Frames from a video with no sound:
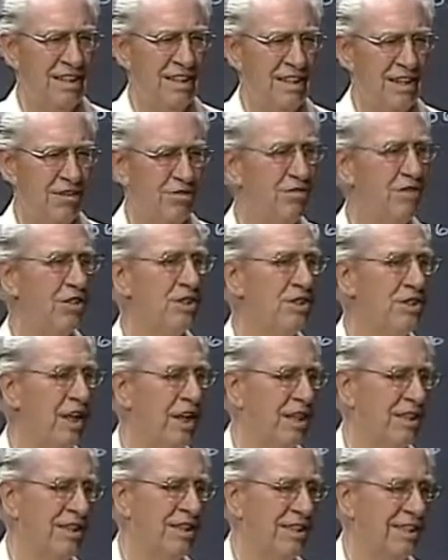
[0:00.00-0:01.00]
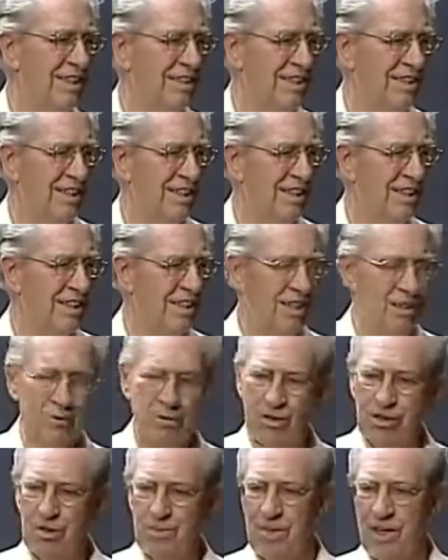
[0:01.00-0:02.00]
And for 10, I
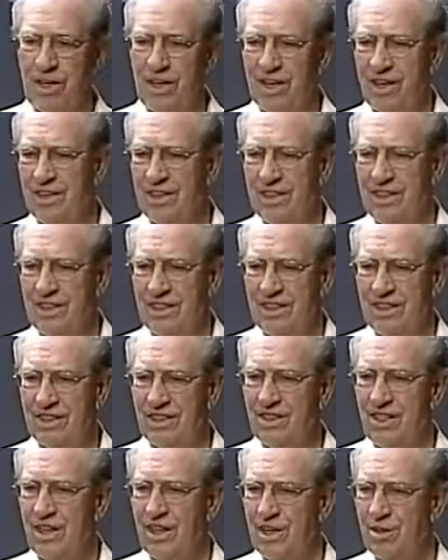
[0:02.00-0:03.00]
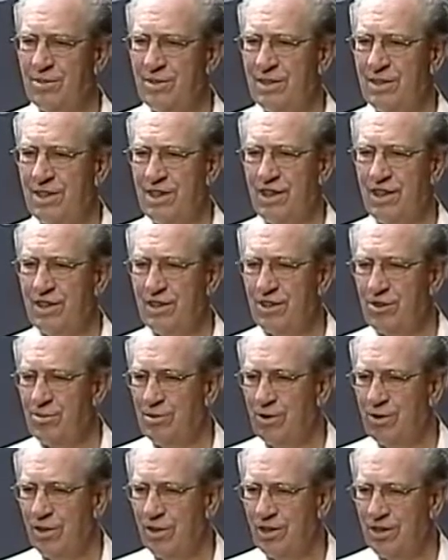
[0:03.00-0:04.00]
will spare Sodom and
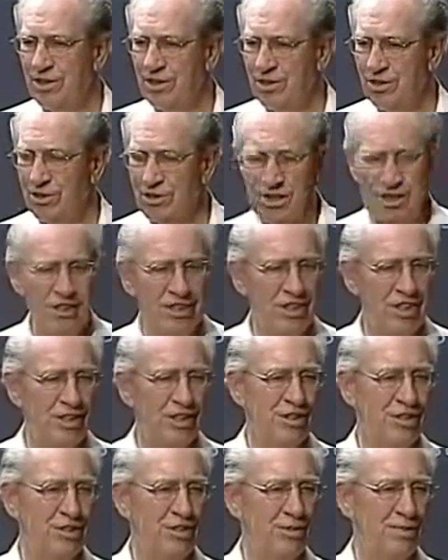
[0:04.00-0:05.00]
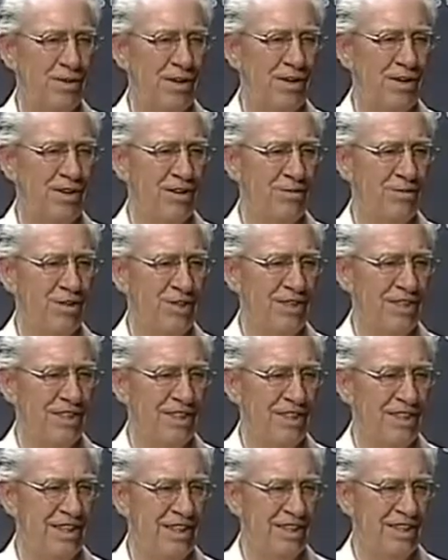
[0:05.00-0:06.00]
Gomorrah. So since he didn't spare it, what does
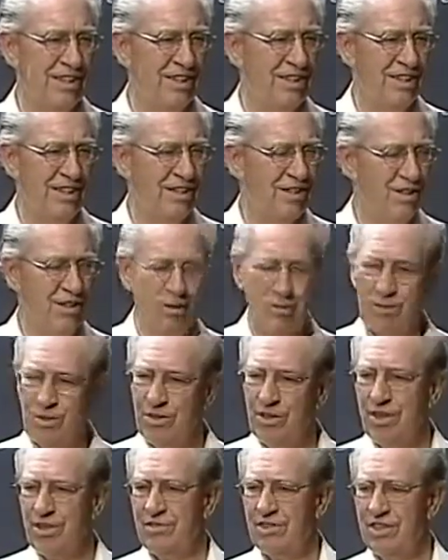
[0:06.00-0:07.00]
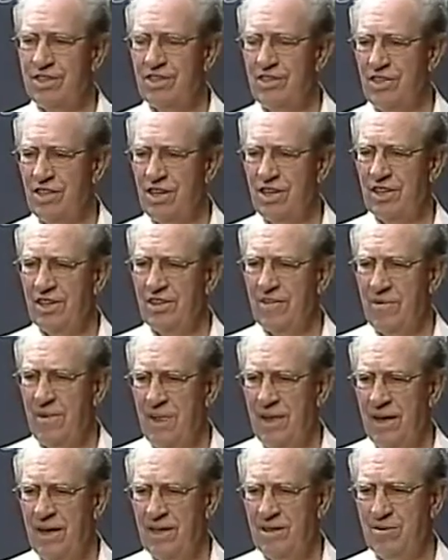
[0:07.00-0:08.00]
that tell you? There weren't even 10.
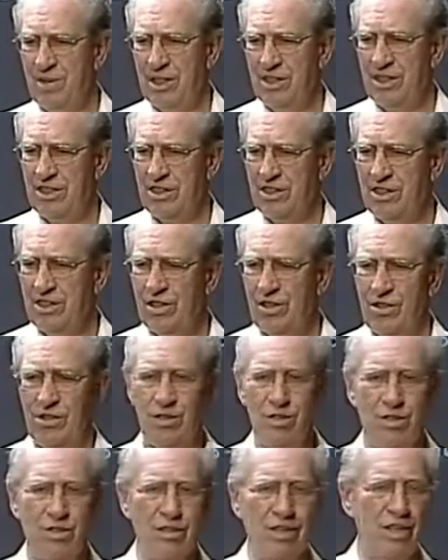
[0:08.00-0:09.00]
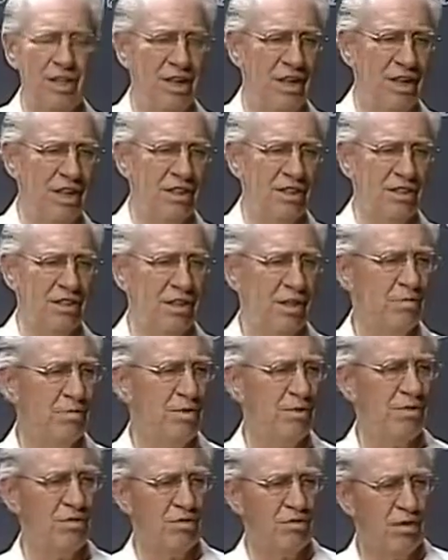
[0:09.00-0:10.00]
But this is the whole concept
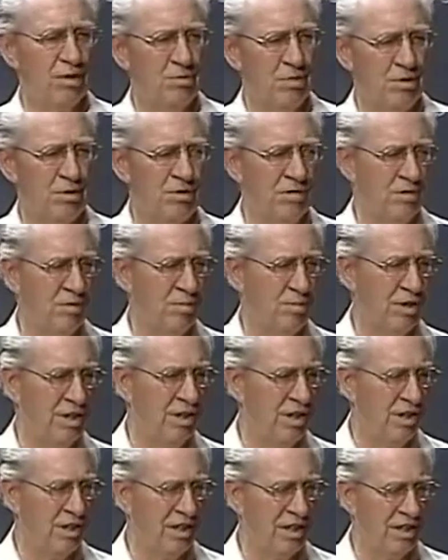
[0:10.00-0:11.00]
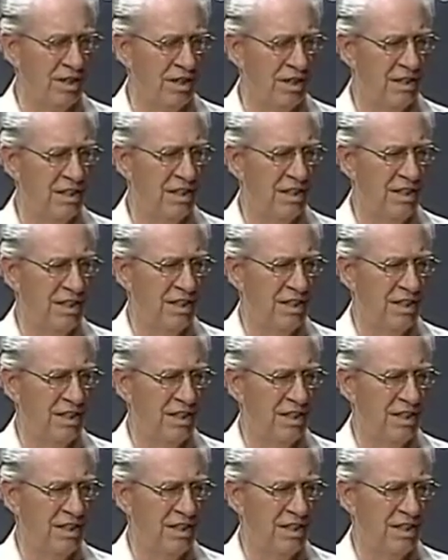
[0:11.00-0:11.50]
of Scripture from beginning to end,